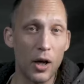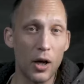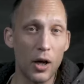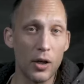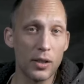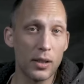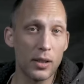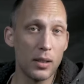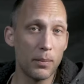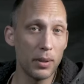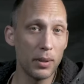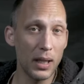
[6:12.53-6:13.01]

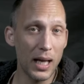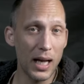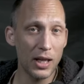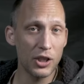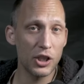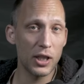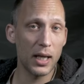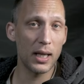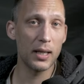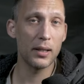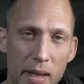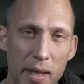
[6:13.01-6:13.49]
onto the
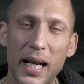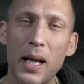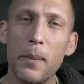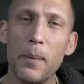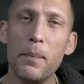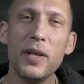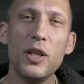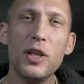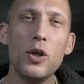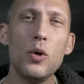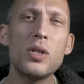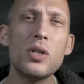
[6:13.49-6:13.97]
blockchain that
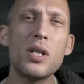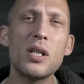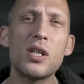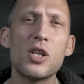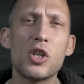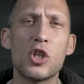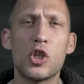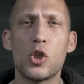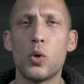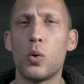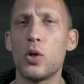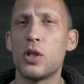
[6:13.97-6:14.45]
can be used
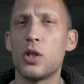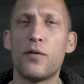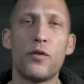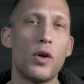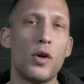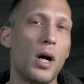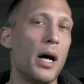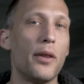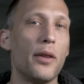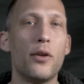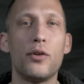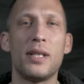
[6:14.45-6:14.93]
as a source
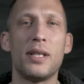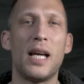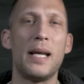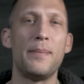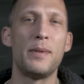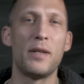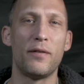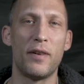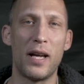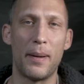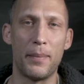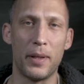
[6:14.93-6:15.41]
for other
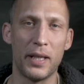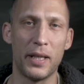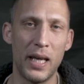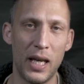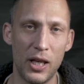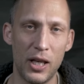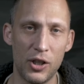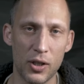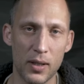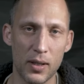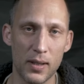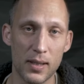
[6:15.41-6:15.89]
types of
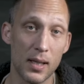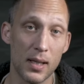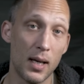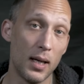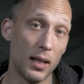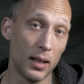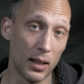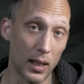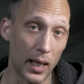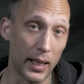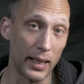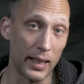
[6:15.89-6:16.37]
applications,
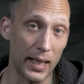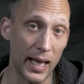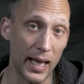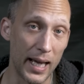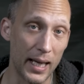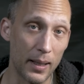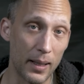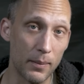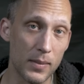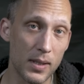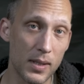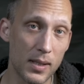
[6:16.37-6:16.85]
like
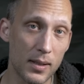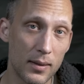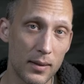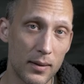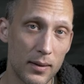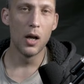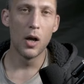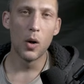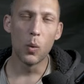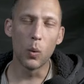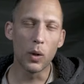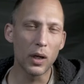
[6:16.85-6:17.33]
games.
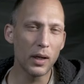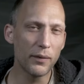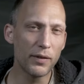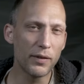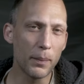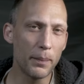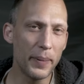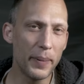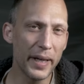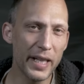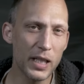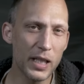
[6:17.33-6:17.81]
One
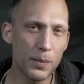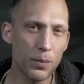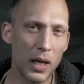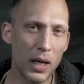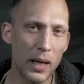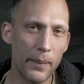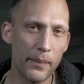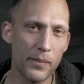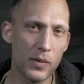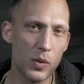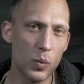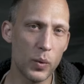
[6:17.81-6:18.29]
of the biggest
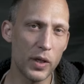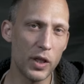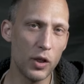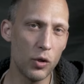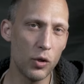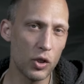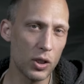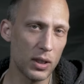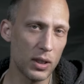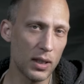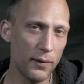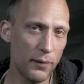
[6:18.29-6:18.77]
problems we
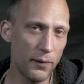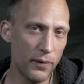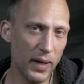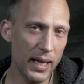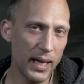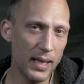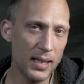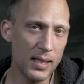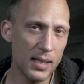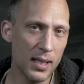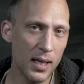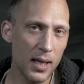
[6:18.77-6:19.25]
usually
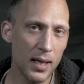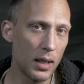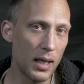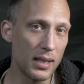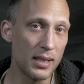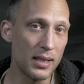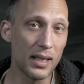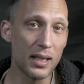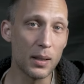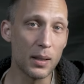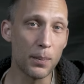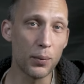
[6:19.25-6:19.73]
face
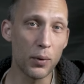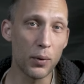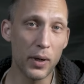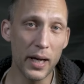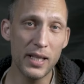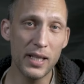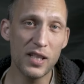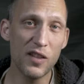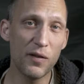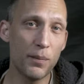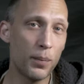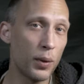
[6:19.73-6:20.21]
is that the
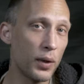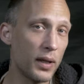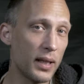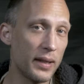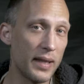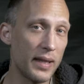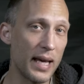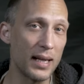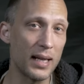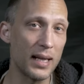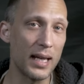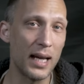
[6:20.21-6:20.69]
price of
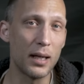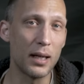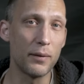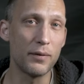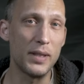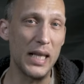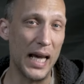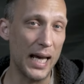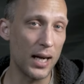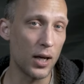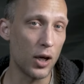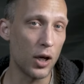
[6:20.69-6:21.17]
putting that kind
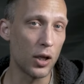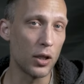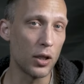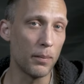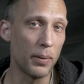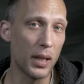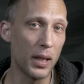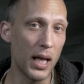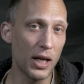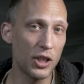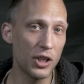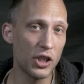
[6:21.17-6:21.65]
of data on
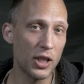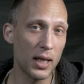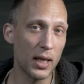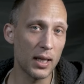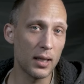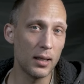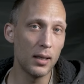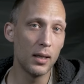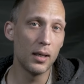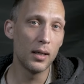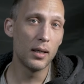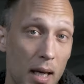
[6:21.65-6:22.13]
the
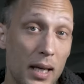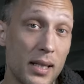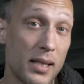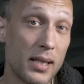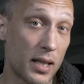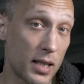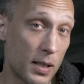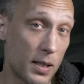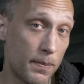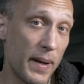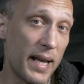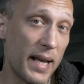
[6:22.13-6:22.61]
blockchain
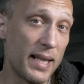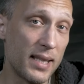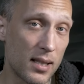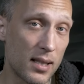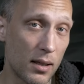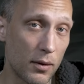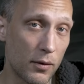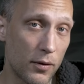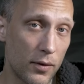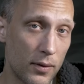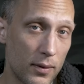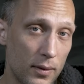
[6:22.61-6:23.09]
is
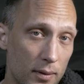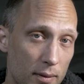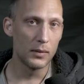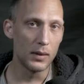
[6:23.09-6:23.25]
expensive